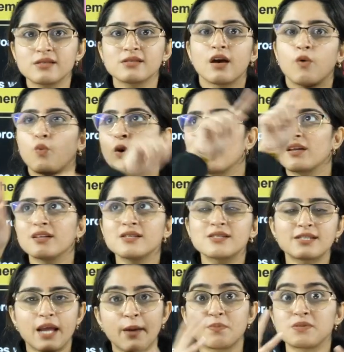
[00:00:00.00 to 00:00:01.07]
What are the
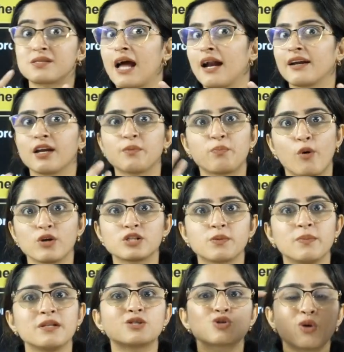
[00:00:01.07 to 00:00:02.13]
steps that are
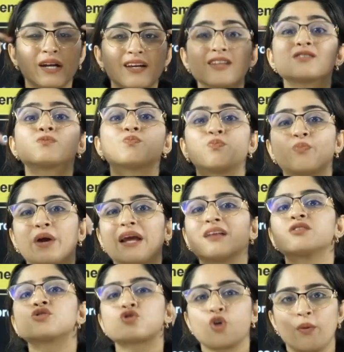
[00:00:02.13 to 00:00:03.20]
possible? So it is
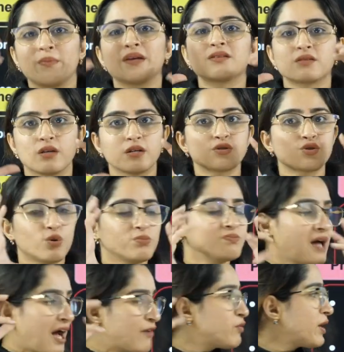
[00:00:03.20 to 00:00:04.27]
brainstorming. So
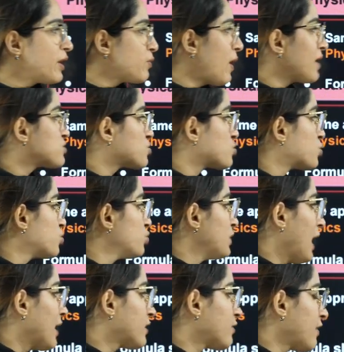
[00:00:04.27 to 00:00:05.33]
I would advise you to do
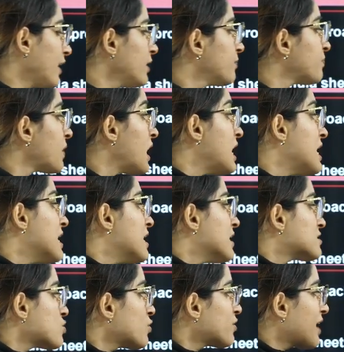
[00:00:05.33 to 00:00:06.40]
that, right?
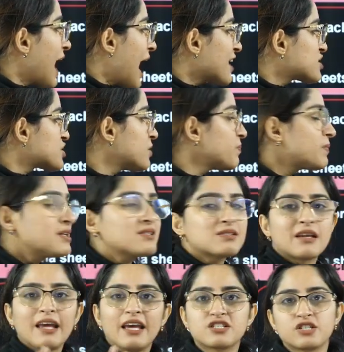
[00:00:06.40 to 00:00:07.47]
So reaction plus
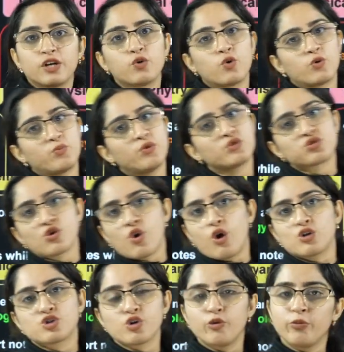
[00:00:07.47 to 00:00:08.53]
reagent notebooks will
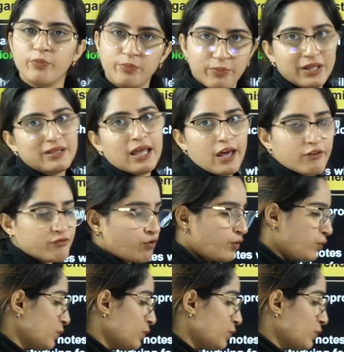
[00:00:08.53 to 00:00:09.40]
also be there for you.